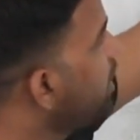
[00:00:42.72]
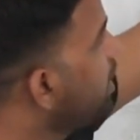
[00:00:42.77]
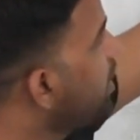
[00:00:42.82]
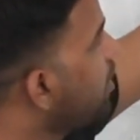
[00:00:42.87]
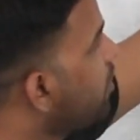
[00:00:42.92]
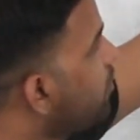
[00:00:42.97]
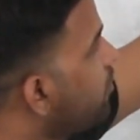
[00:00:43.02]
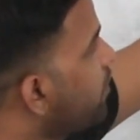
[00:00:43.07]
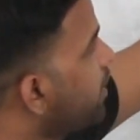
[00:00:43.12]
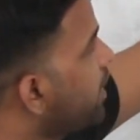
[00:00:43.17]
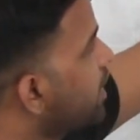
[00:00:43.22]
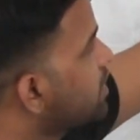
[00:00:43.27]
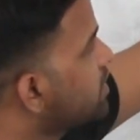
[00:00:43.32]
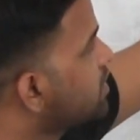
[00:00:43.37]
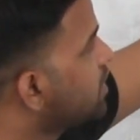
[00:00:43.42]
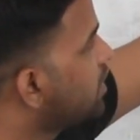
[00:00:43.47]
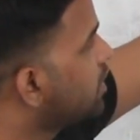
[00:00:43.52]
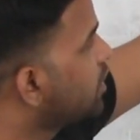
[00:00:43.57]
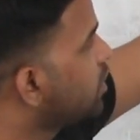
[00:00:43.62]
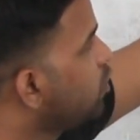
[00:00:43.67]
p of
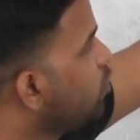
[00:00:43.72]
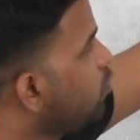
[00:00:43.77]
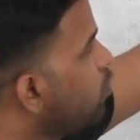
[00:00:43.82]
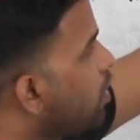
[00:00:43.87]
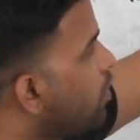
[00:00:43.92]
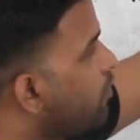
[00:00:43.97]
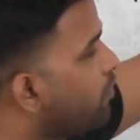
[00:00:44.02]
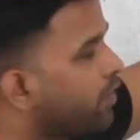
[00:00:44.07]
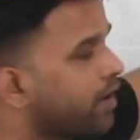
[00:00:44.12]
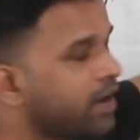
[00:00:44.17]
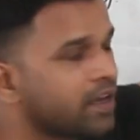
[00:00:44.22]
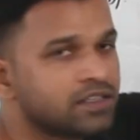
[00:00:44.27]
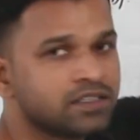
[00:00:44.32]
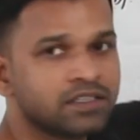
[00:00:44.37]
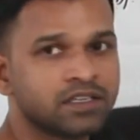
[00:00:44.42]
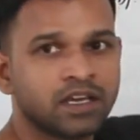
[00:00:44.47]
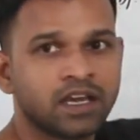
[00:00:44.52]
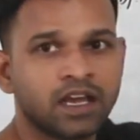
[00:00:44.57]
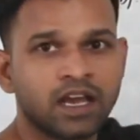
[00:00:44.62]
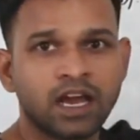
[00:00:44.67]
x and q of
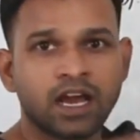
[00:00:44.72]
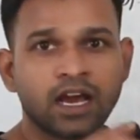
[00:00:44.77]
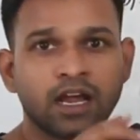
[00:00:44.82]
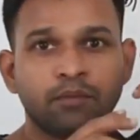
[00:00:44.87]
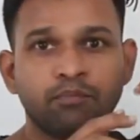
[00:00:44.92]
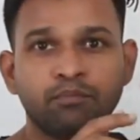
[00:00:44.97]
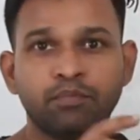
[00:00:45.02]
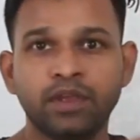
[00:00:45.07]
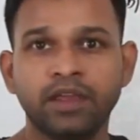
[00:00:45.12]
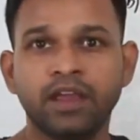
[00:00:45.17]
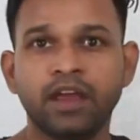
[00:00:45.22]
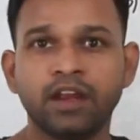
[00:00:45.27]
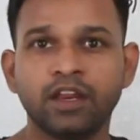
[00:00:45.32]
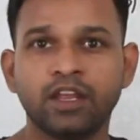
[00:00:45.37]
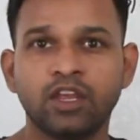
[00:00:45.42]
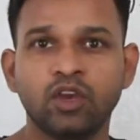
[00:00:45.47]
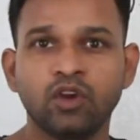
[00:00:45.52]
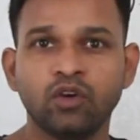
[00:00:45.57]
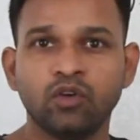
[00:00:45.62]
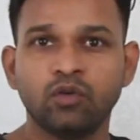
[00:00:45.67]
x and p
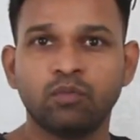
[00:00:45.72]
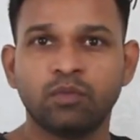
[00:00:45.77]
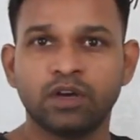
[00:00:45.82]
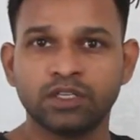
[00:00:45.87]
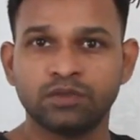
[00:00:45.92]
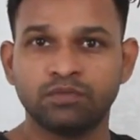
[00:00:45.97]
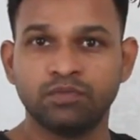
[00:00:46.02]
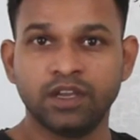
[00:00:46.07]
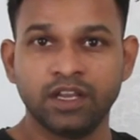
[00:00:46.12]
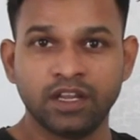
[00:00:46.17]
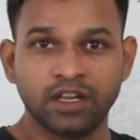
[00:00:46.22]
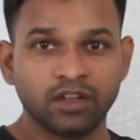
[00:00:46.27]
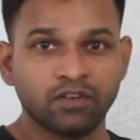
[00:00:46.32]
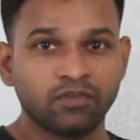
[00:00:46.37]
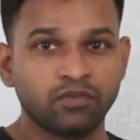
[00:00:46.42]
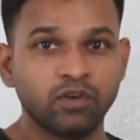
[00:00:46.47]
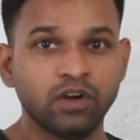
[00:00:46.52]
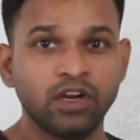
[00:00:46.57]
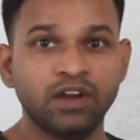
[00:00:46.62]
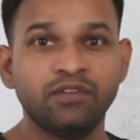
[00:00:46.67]
and q must be in the
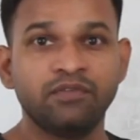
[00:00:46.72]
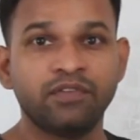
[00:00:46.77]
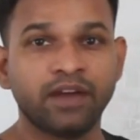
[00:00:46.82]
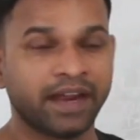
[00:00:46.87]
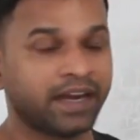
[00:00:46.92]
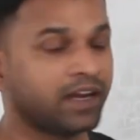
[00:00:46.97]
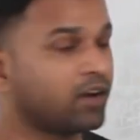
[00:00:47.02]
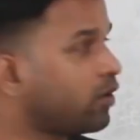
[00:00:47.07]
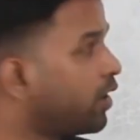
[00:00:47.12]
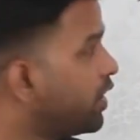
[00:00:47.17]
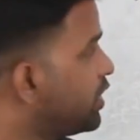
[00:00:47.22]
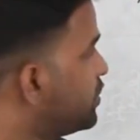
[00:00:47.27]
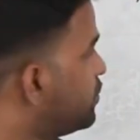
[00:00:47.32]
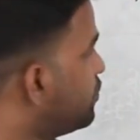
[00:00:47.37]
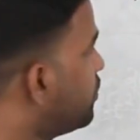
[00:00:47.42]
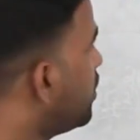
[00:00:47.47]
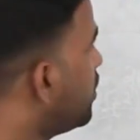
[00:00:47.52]
fully factorized